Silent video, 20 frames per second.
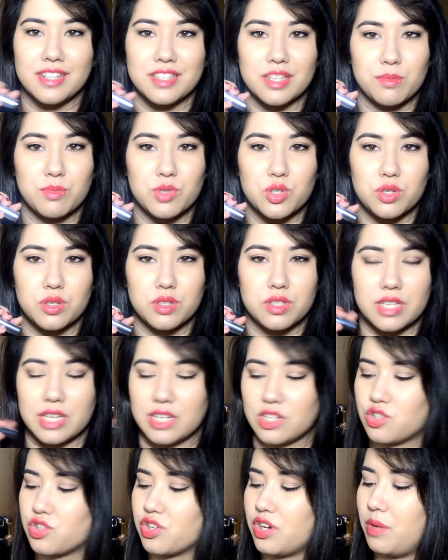Sumptuous
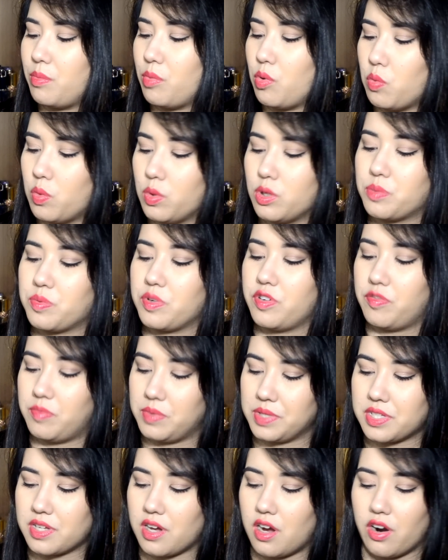Extreme Waterproof
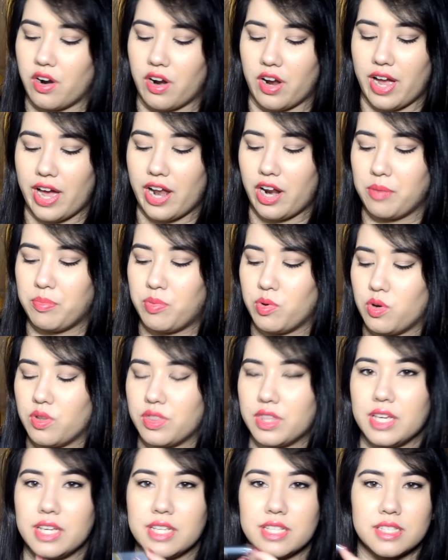Mascara, and I bought
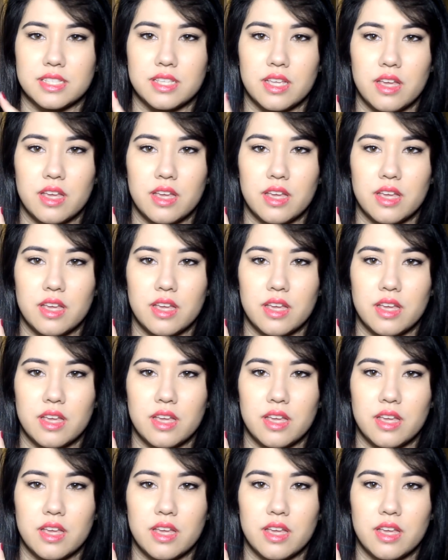this